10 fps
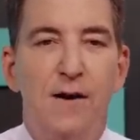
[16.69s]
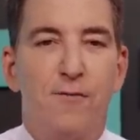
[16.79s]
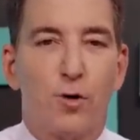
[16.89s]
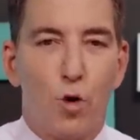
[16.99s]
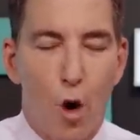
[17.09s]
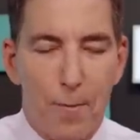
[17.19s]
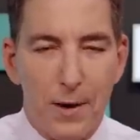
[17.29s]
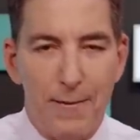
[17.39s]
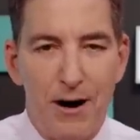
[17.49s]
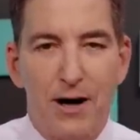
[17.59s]
for
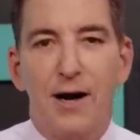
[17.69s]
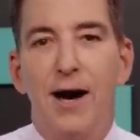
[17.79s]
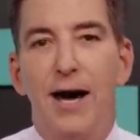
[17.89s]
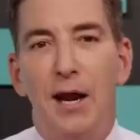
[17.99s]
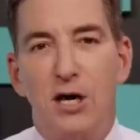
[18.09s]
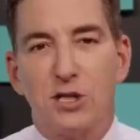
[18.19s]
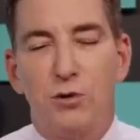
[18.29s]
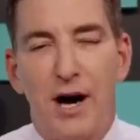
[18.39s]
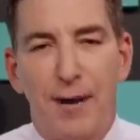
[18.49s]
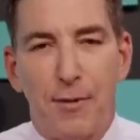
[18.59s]
corporate America and also a
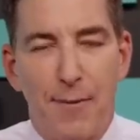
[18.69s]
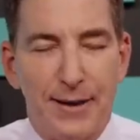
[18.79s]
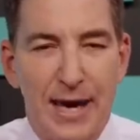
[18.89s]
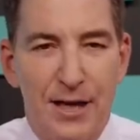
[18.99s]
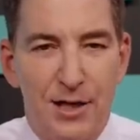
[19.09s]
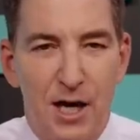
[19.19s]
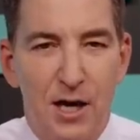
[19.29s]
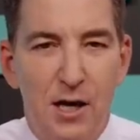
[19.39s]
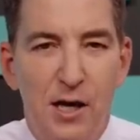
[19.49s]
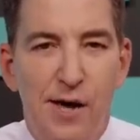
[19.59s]
lot of
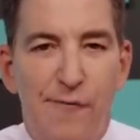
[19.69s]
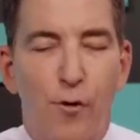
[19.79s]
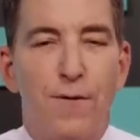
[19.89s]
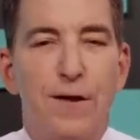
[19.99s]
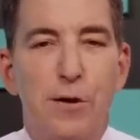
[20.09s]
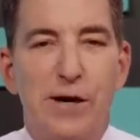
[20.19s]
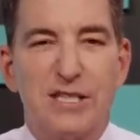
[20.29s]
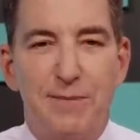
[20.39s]
propaganda for the U.S.